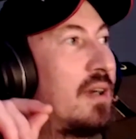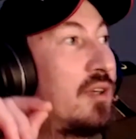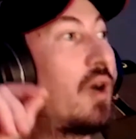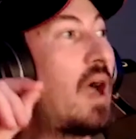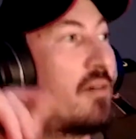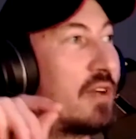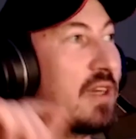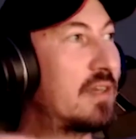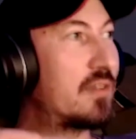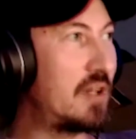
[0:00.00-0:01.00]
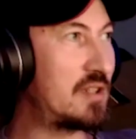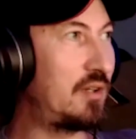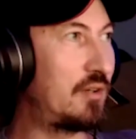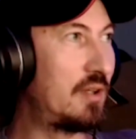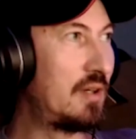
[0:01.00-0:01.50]
ever get
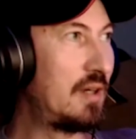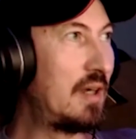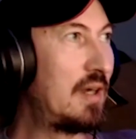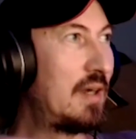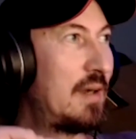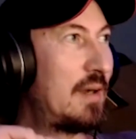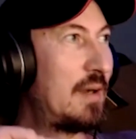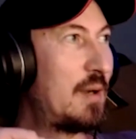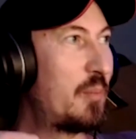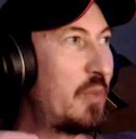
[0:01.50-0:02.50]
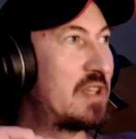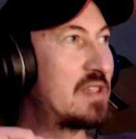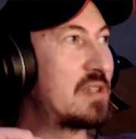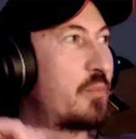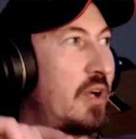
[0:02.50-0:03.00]
rescued. But
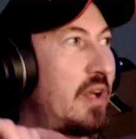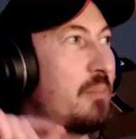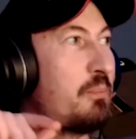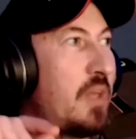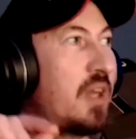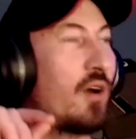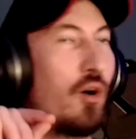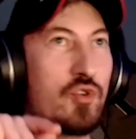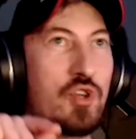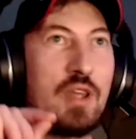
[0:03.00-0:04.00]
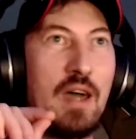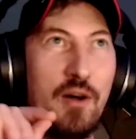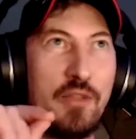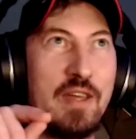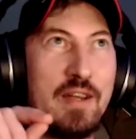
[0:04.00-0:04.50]
it's a pretty big ocean
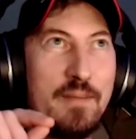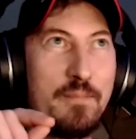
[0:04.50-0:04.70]
out there.